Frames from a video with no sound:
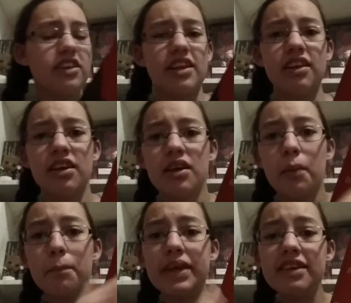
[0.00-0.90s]
and then
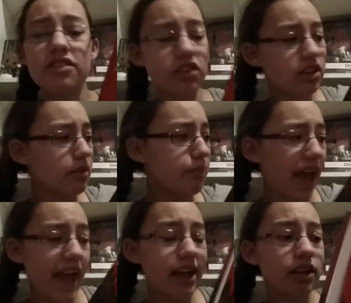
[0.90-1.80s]
Beast on the
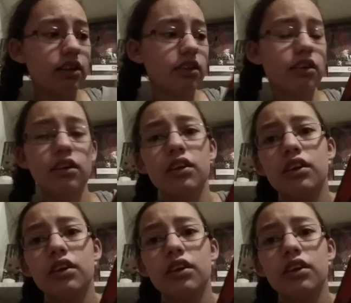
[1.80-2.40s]
back, and